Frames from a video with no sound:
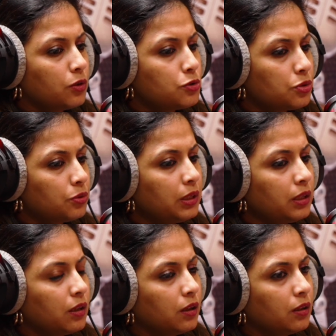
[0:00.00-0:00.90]

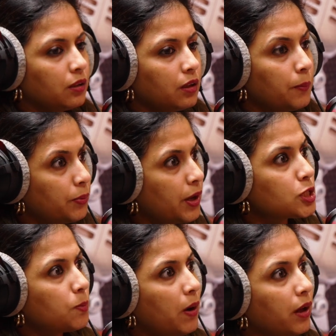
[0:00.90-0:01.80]
truly
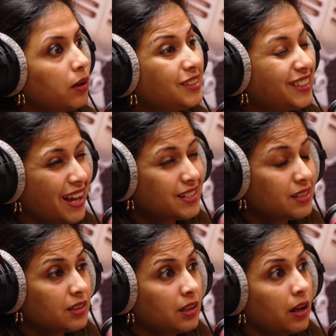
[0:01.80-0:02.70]
impressed by her
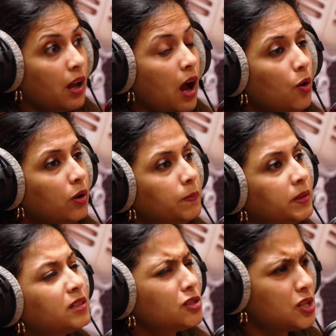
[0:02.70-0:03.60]
tenacity and how
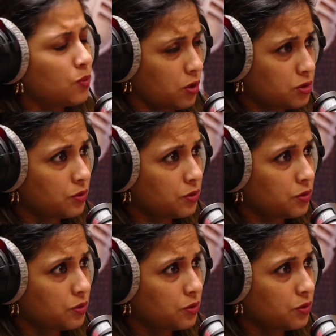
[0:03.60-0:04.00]
committed she was